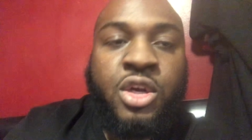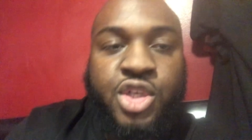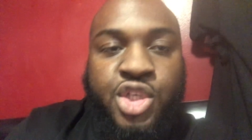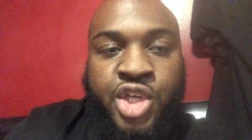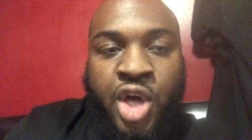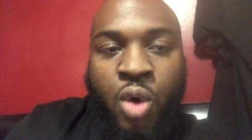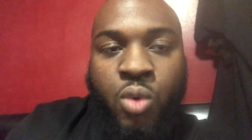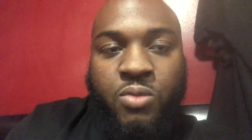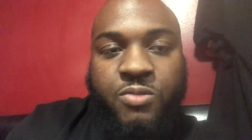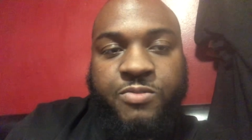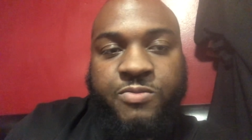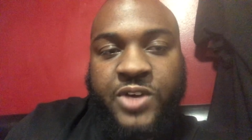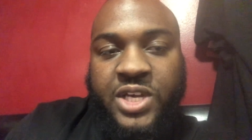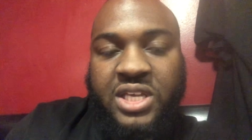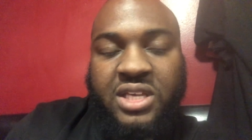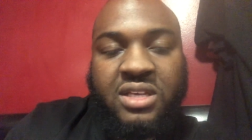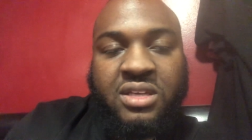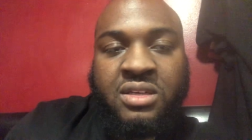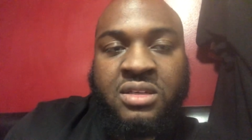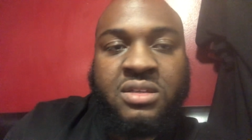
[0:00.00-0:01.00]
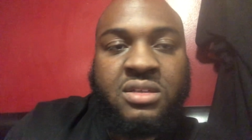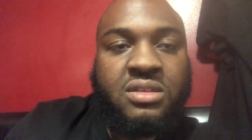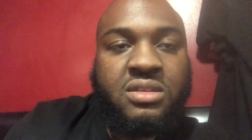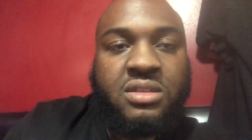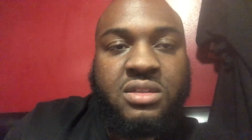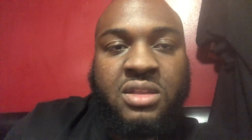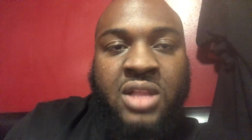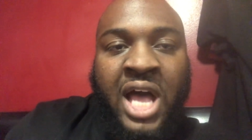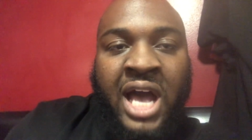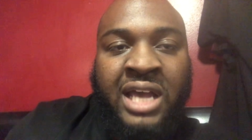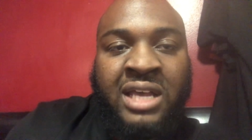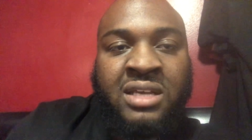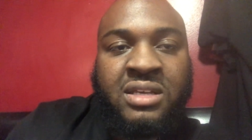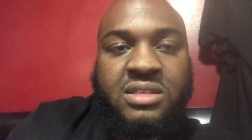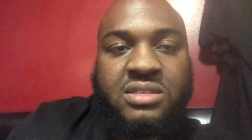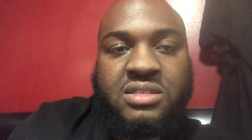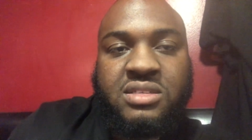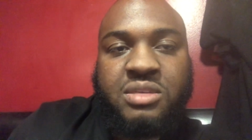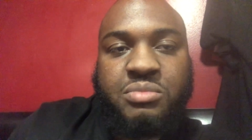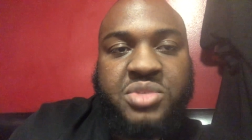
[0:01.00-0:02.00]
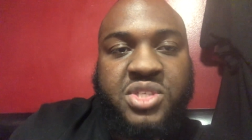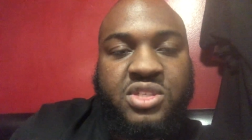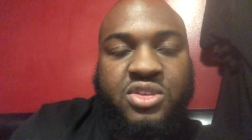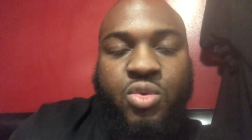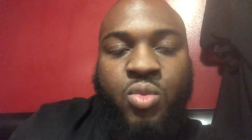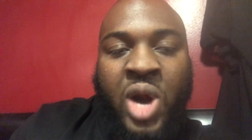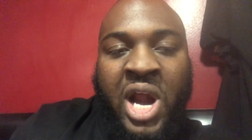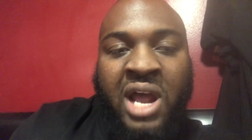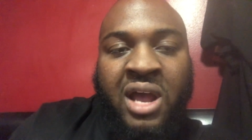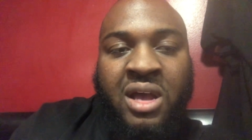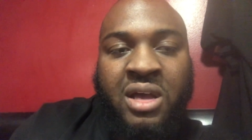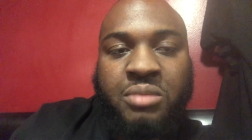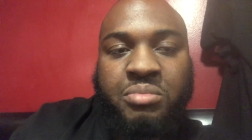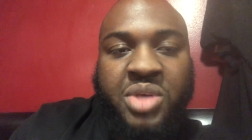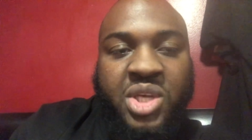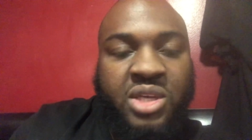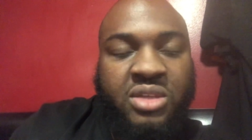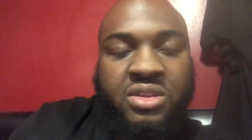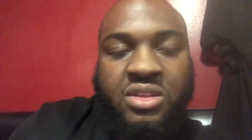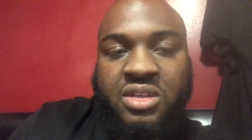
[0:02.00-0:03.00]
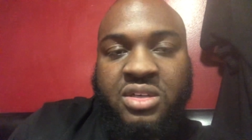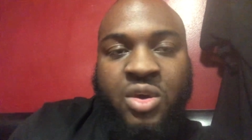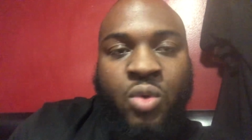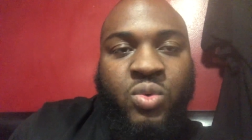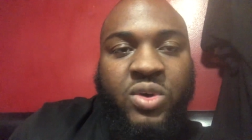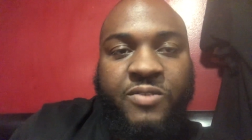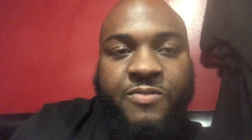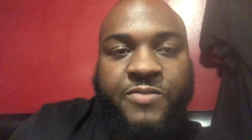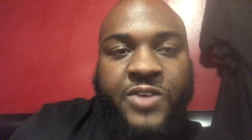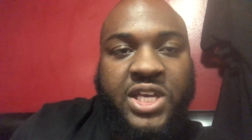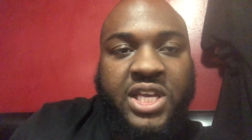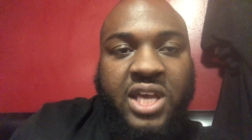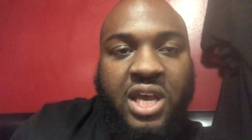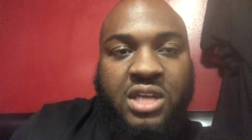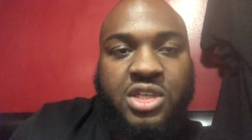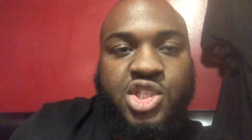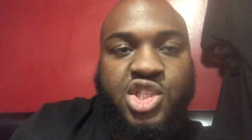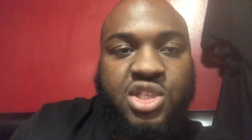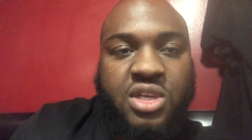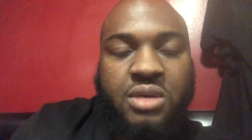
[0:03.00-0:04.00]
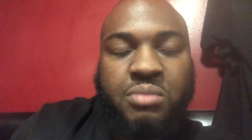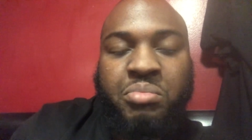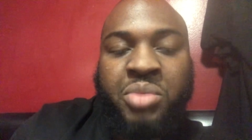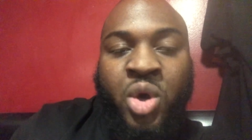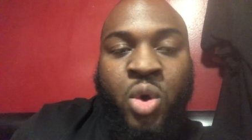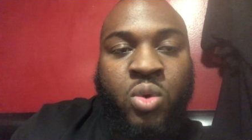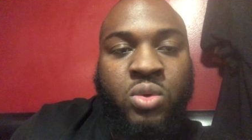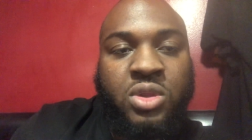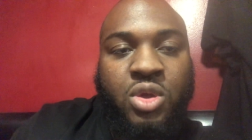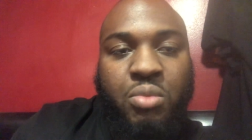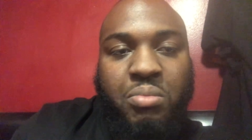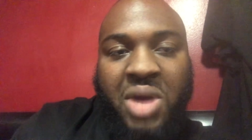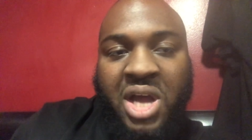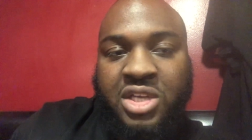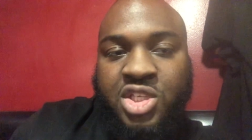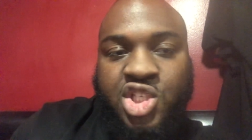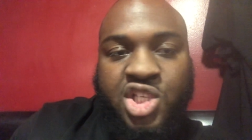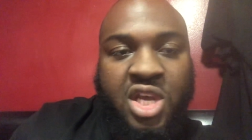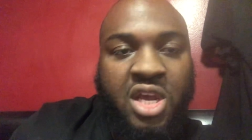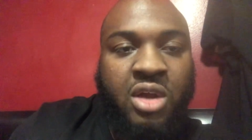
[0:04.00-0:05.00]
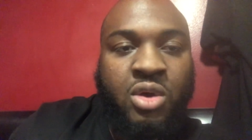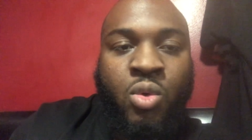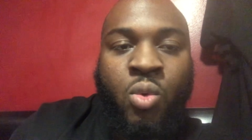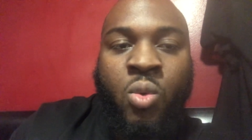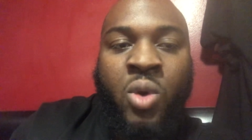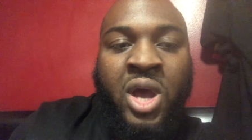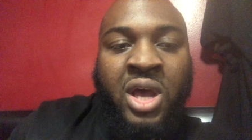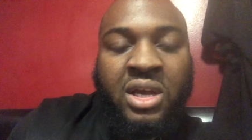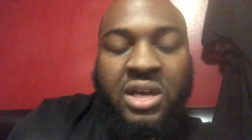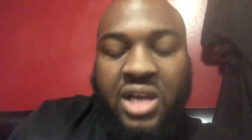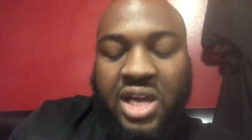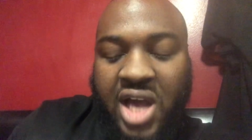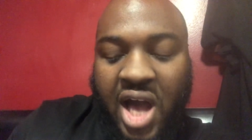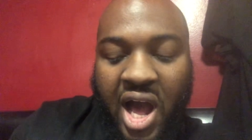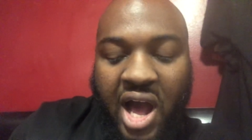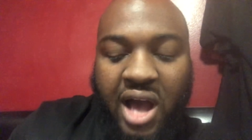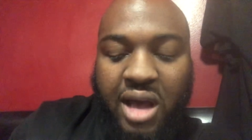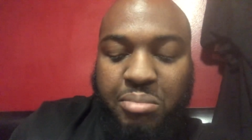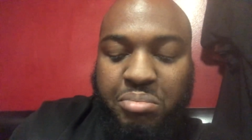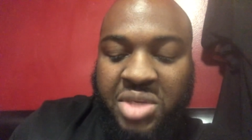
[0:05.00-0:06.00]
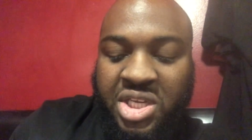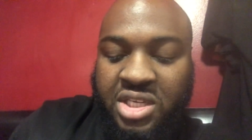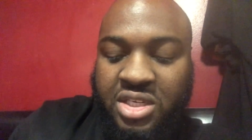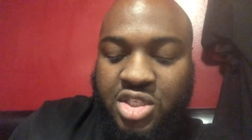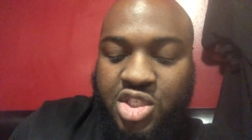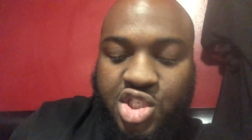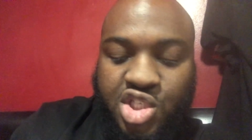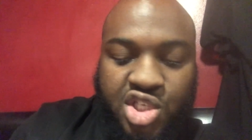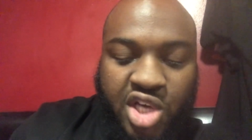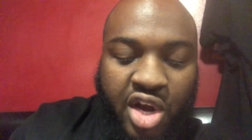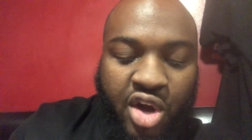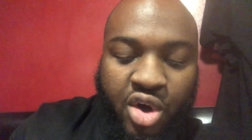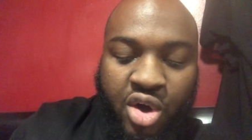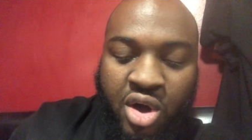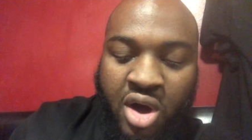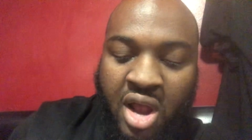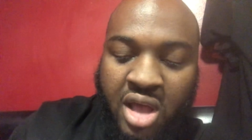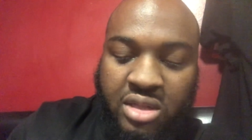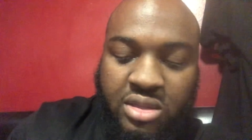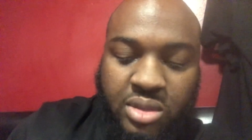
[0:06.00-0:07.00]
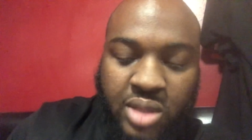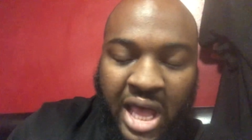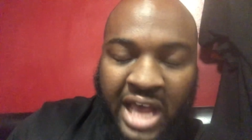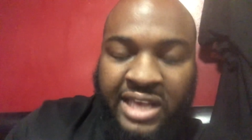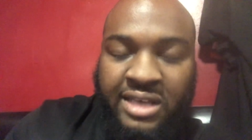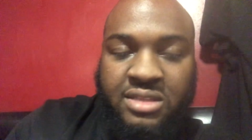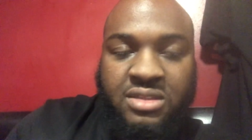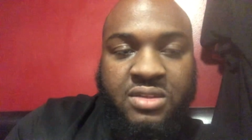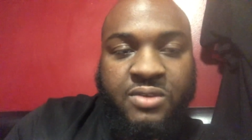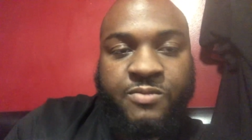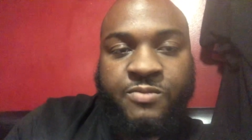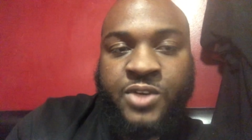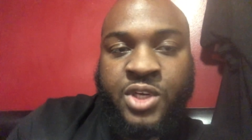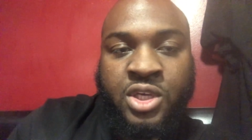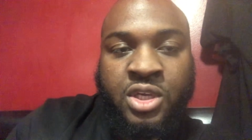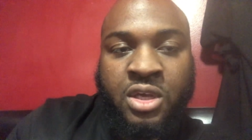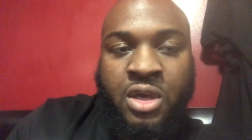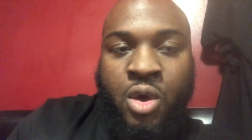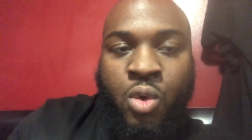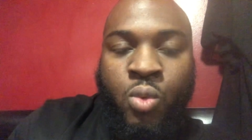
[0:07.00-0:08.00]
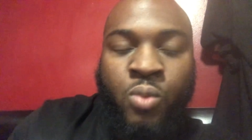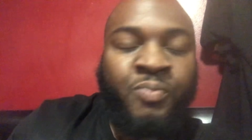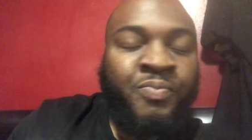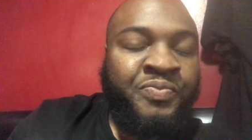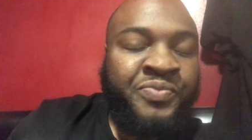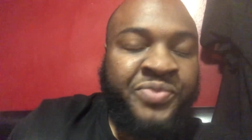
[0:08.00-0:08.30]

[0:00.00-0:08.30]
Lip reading: Don't forget, like, subscribe, hit the notification bell on my channel, comment, share, like the video.